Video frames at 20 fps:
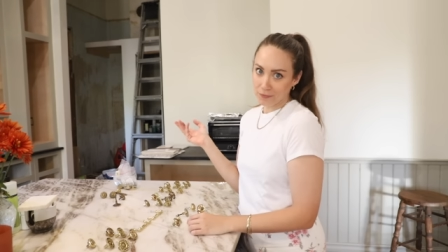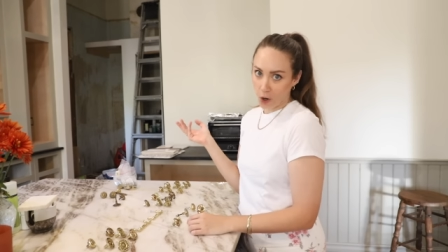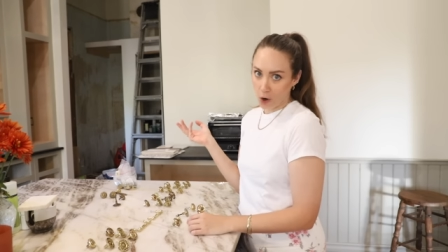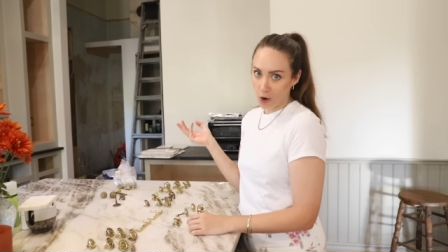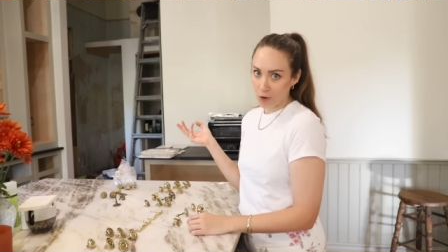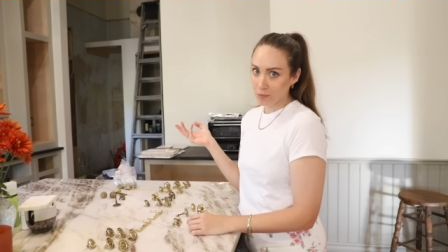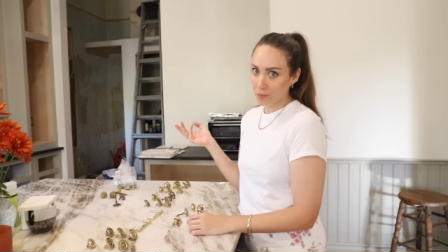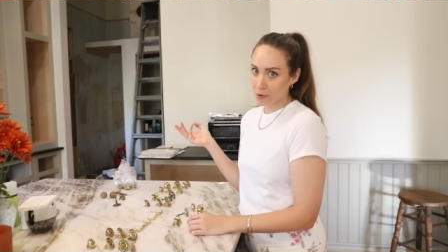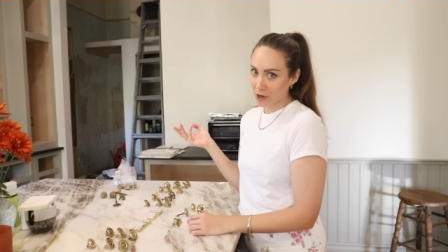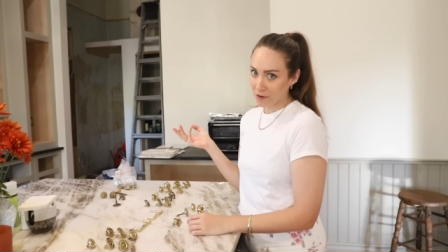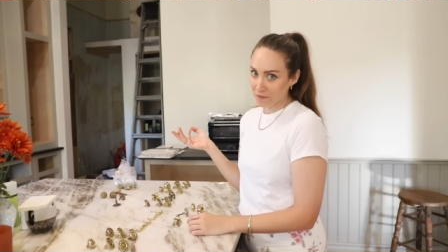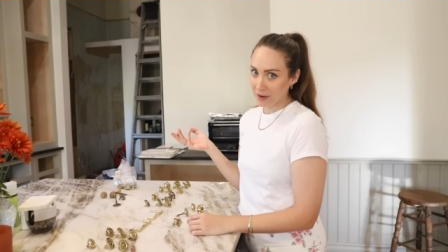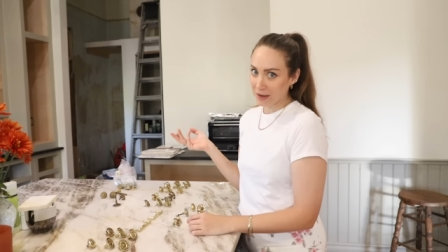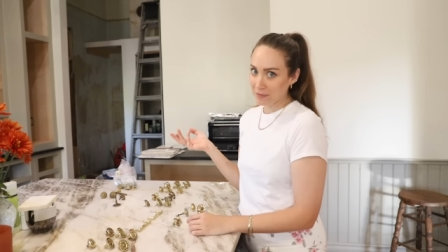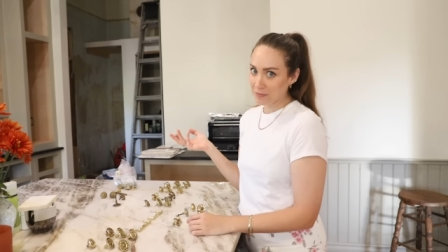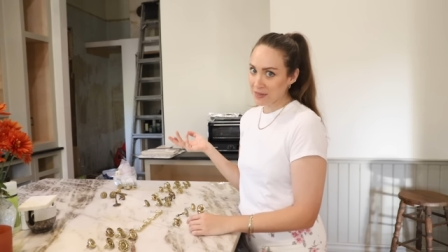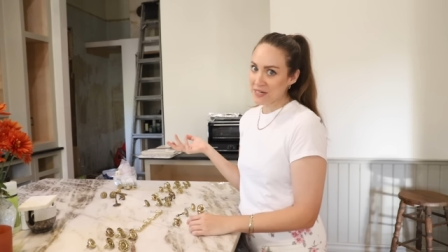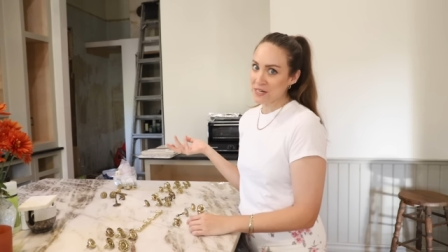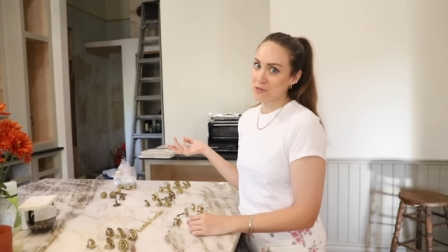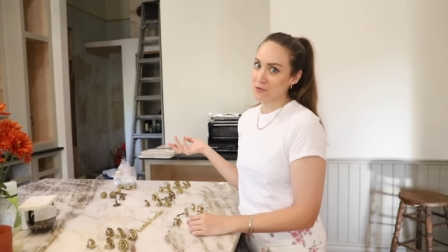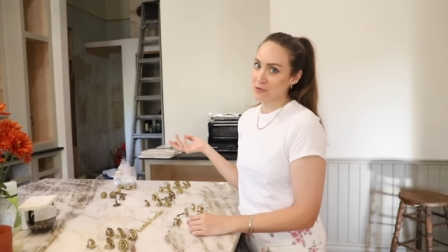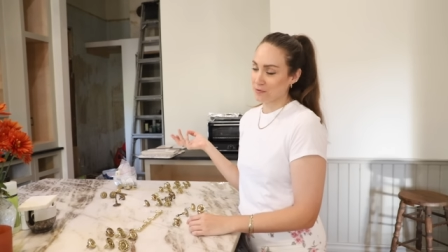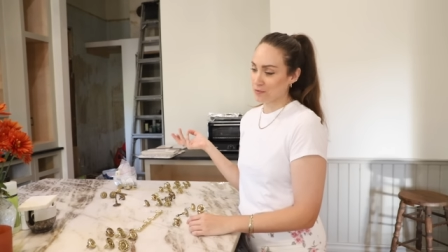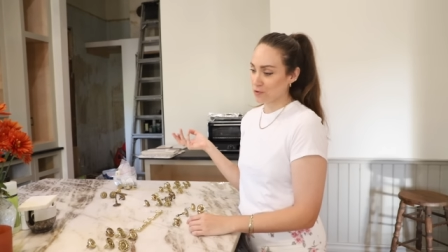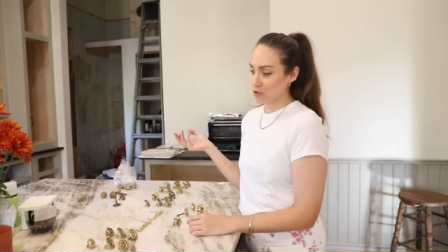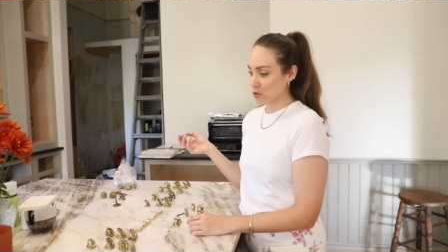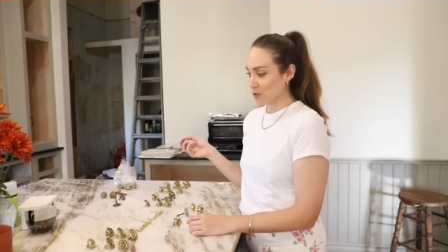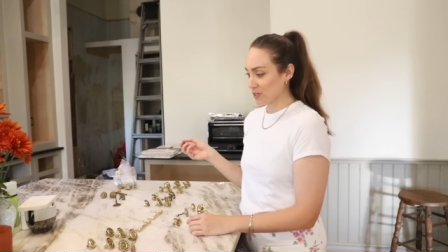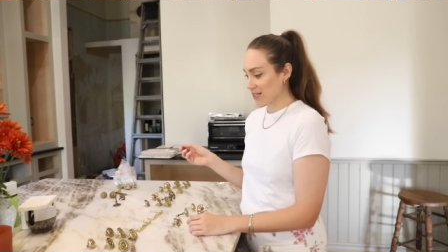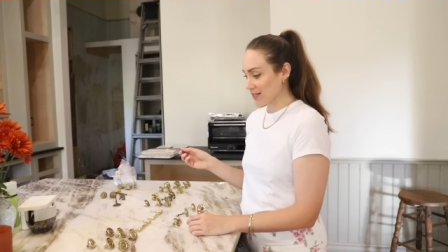on one of my many trips
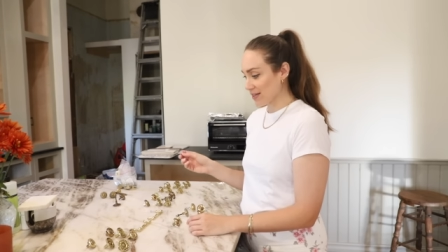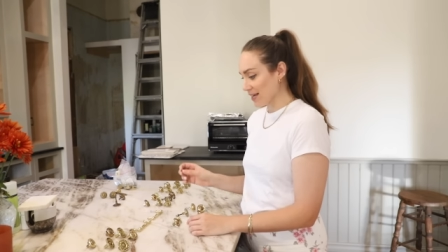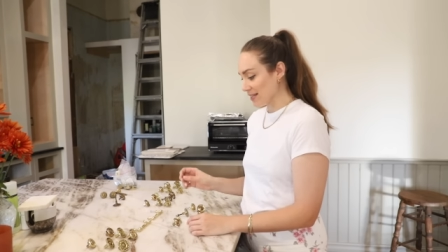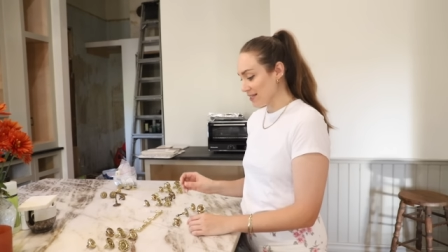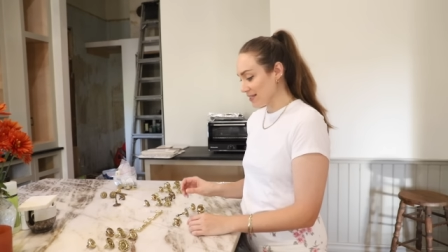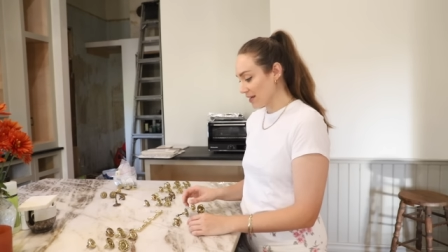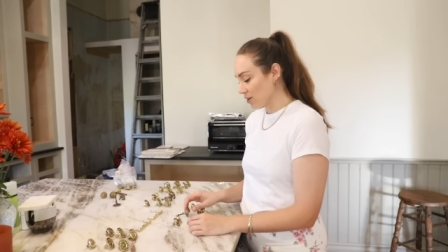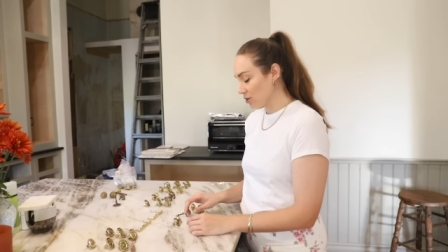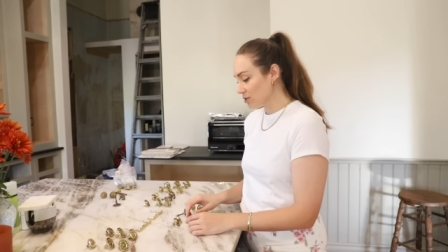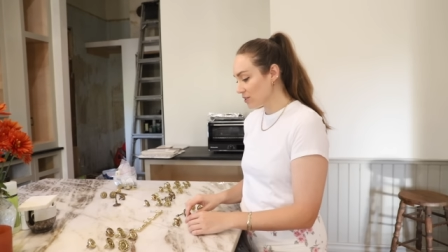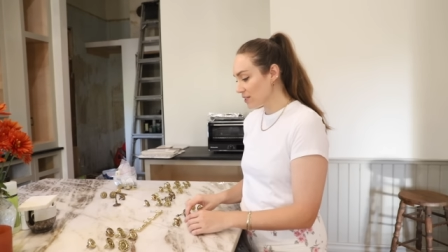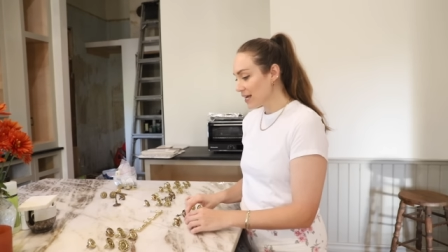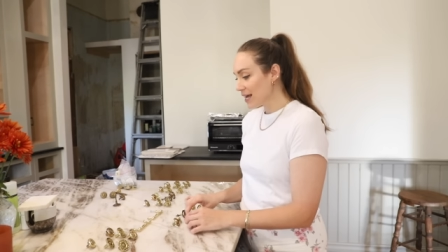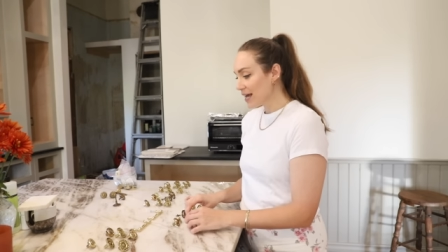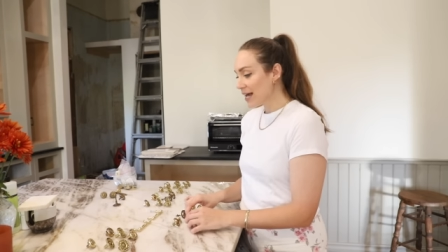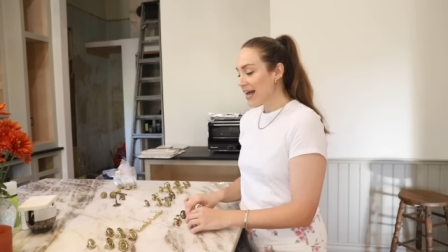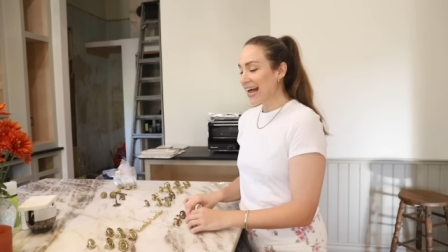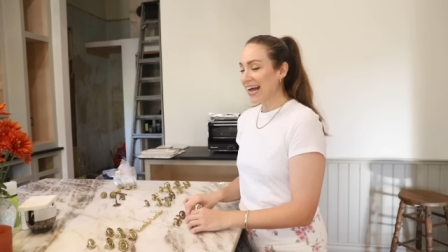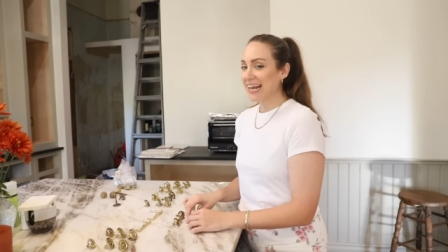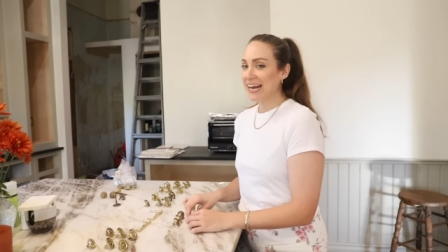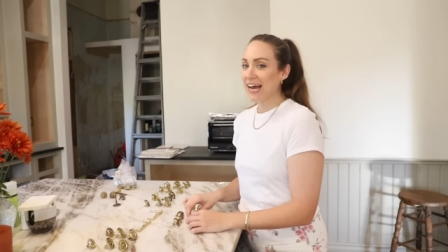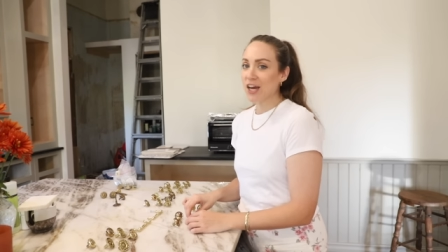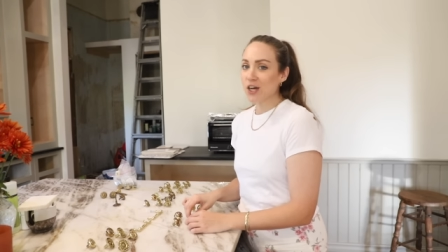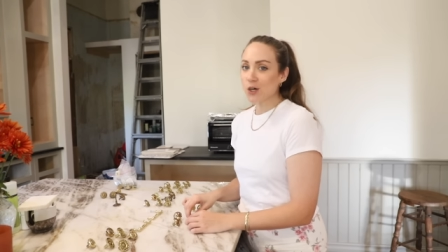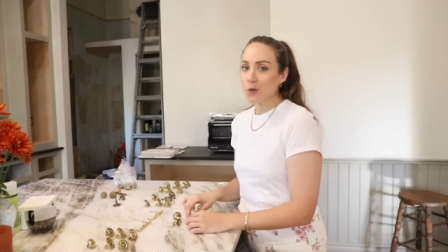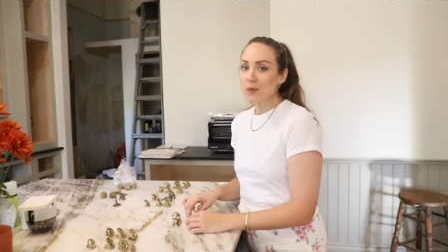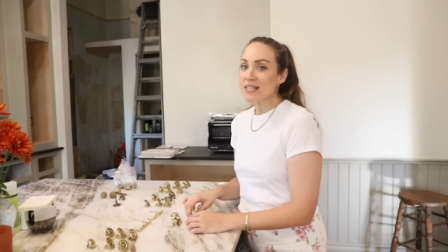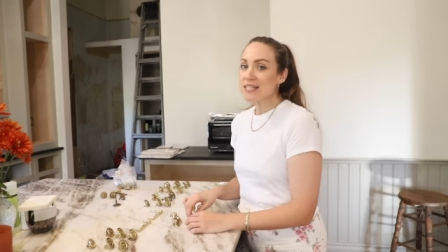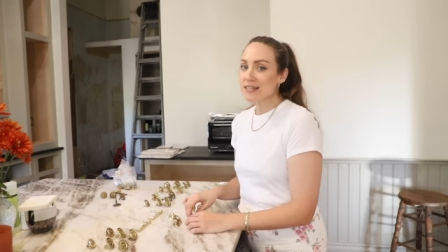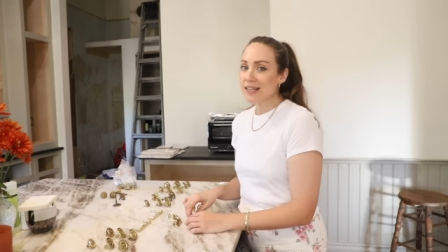to estate sales, and I
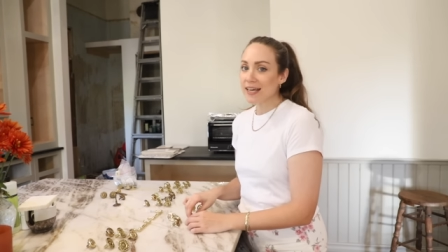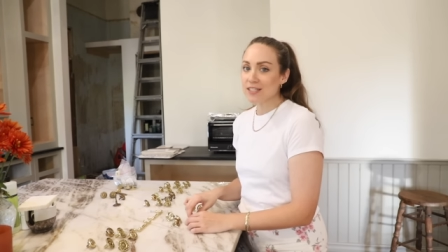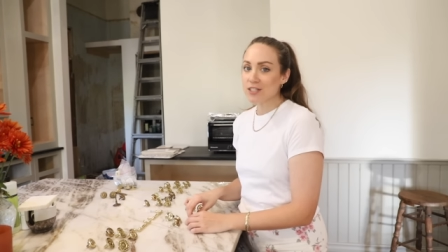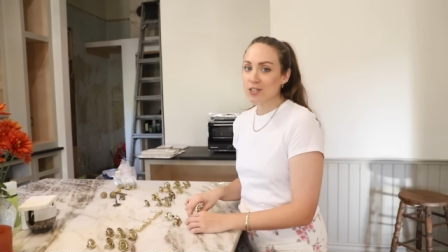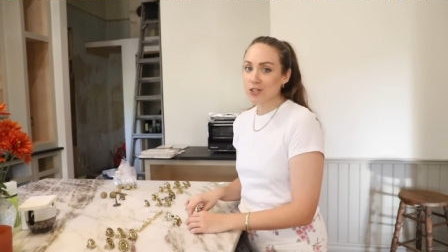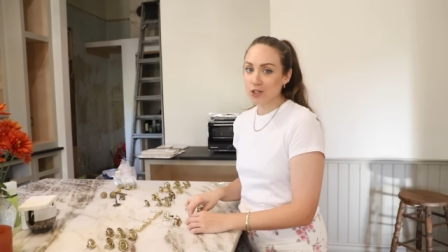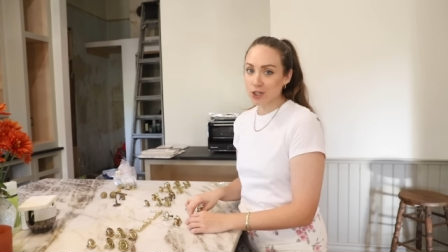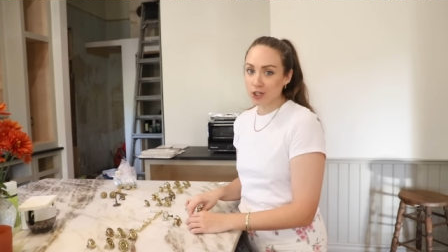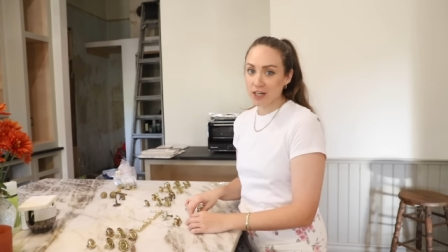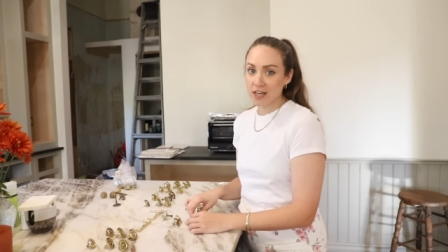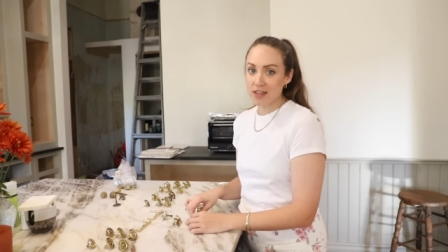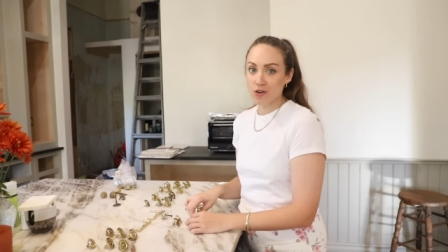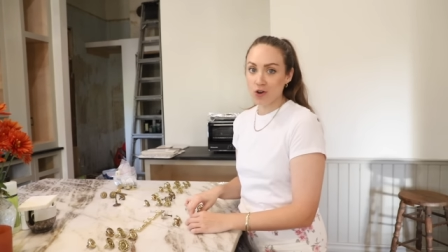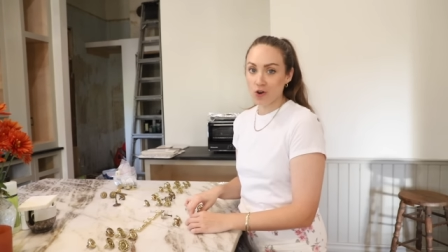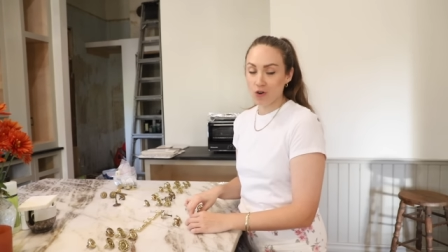always like to look in the